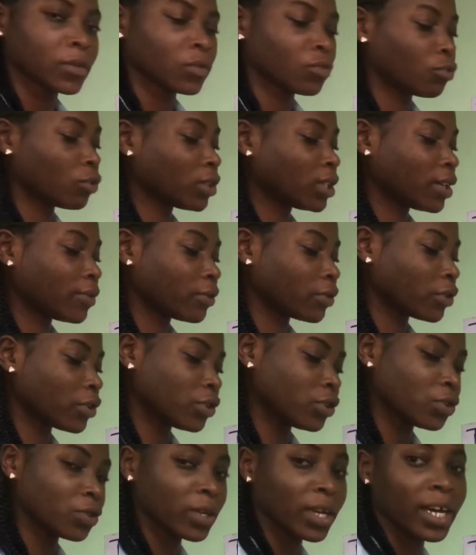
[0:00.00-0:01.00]
what are we
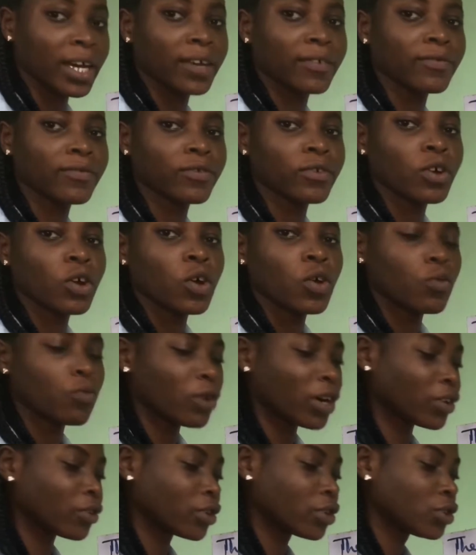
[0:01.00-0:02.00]
going to have?
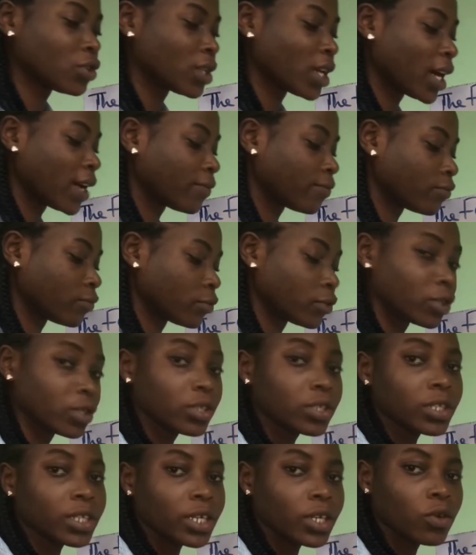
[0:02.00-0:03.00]
We're going to have
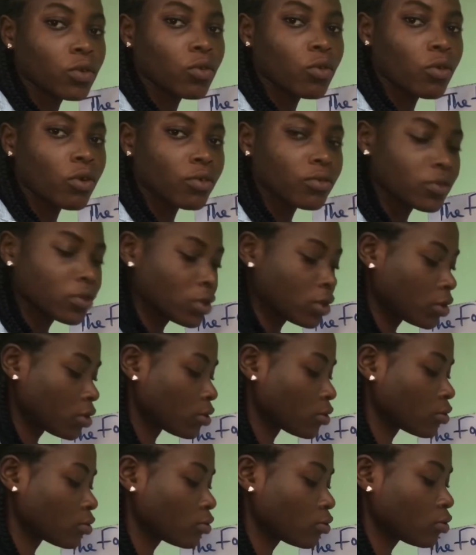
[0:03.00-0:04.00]
what
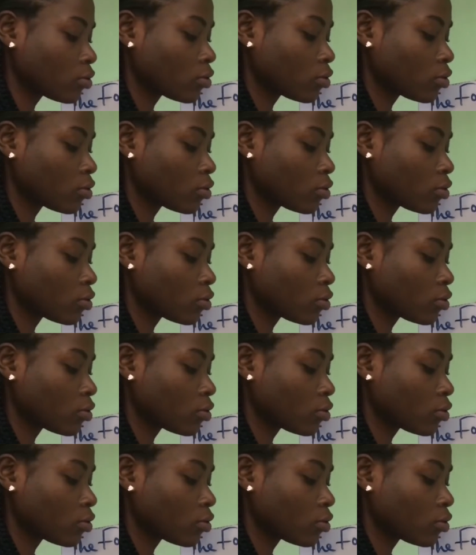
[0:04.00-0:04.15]
equals to